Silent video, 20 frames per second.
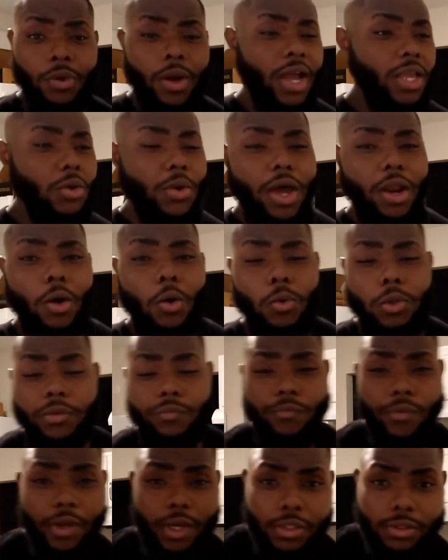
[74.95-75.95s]
How you got an
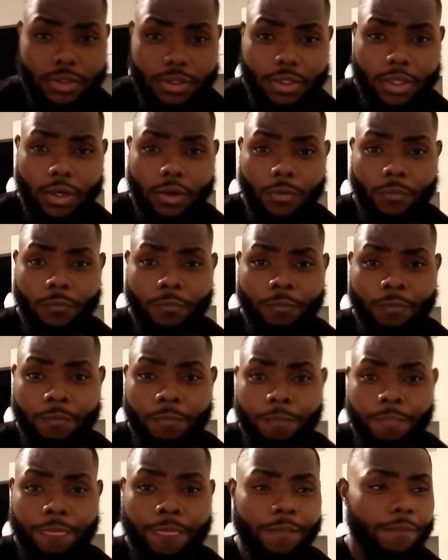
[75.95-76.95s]
OnlyFans account?
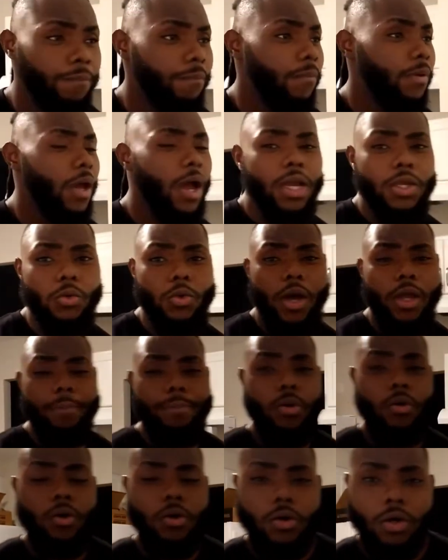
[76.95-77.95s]
How you got
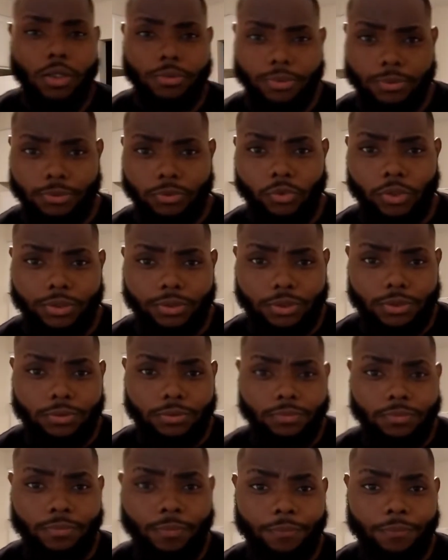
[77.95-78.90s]
a Pornhub subscription?